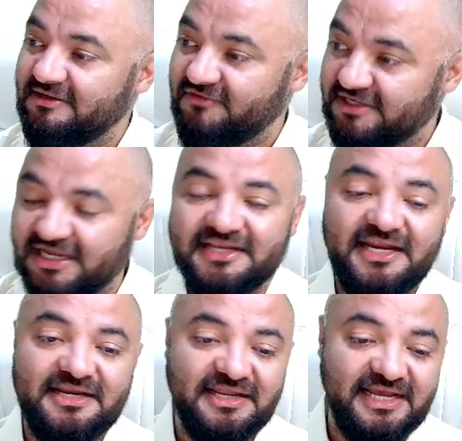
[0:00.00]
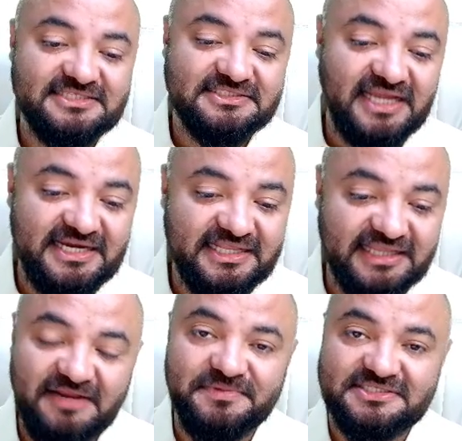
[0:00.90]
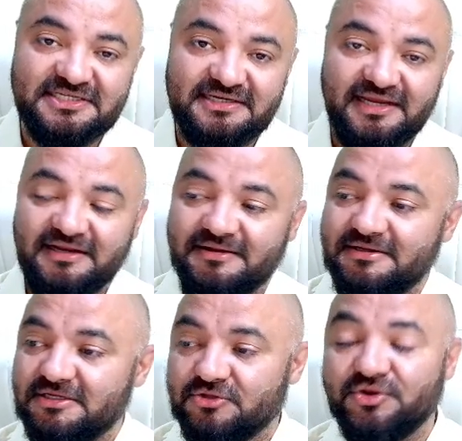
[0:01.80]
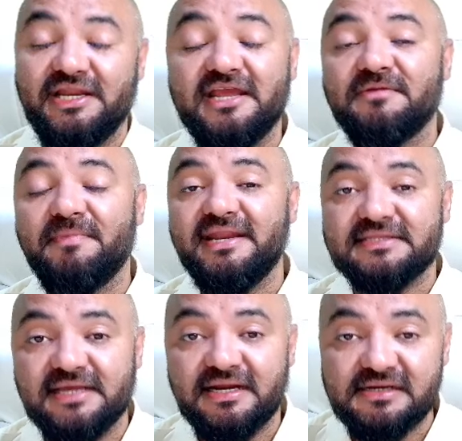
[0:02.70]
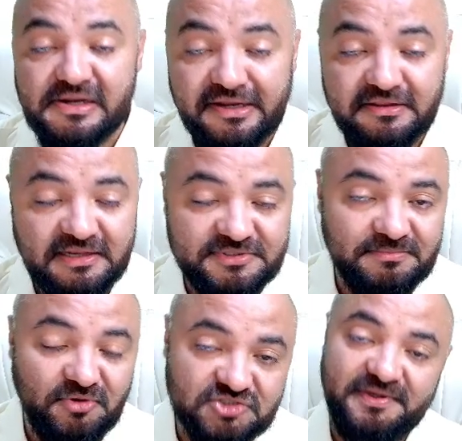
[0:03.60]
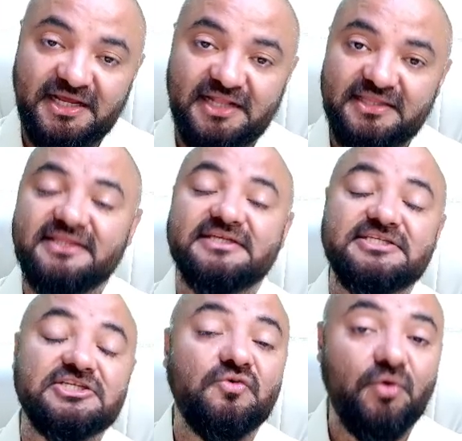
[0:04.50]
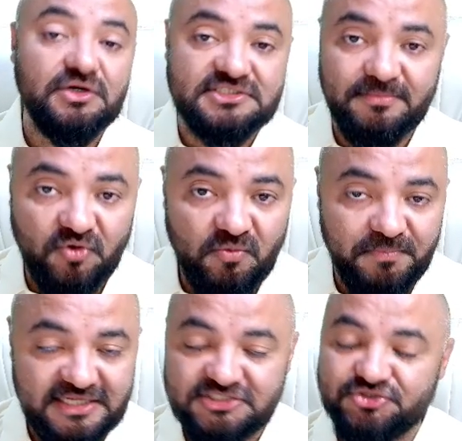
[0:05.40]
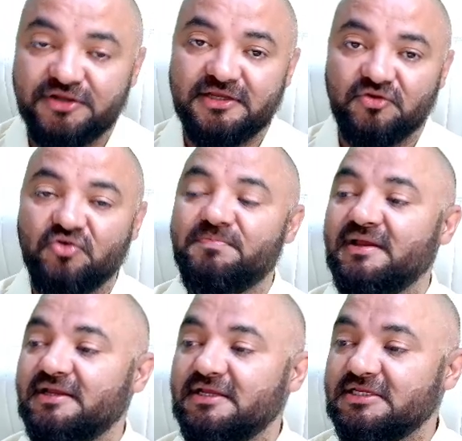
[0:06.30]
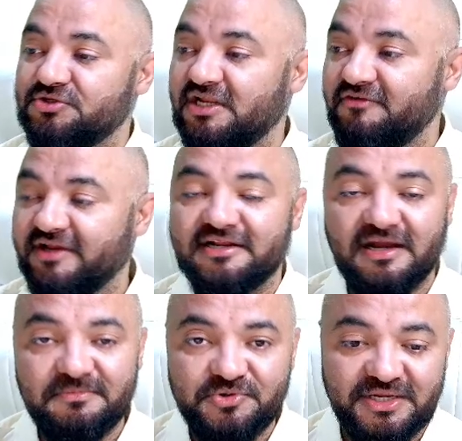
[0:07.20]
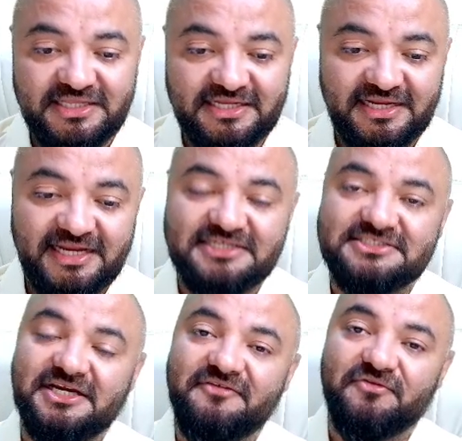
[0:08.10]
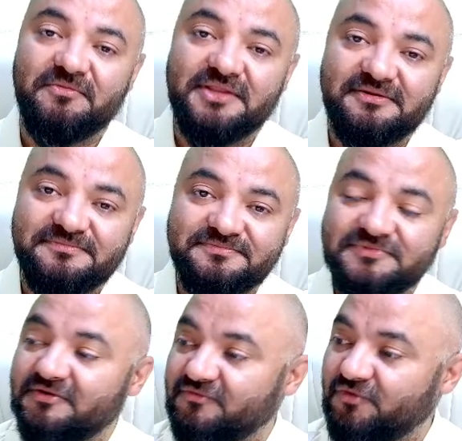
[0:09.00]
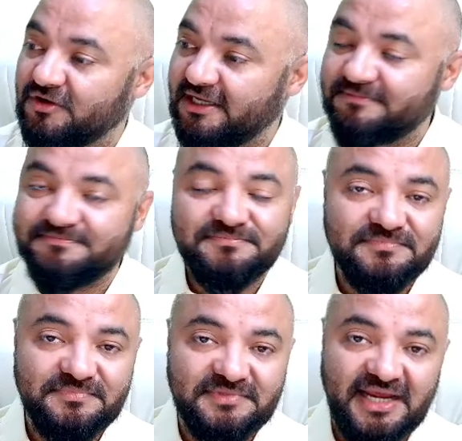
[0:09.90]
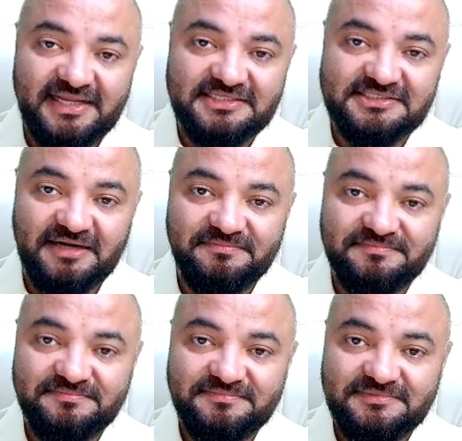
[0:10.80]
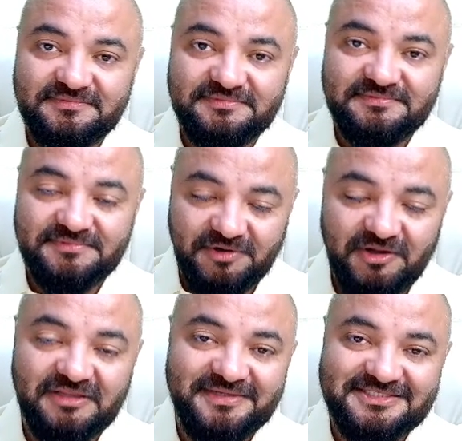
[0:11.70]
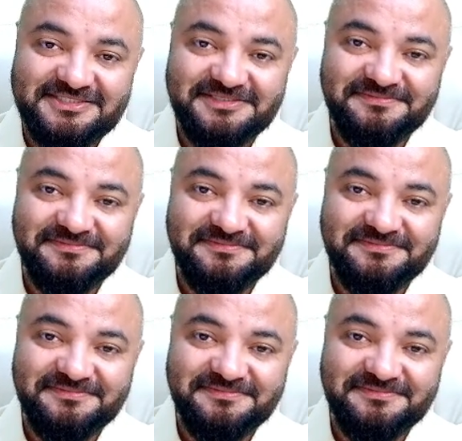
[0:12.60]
we target as 99 percentile to link maine iska description box mein dal diya there is also whatsapp group please join the group so that we can come together and study from the for the cat exam all the best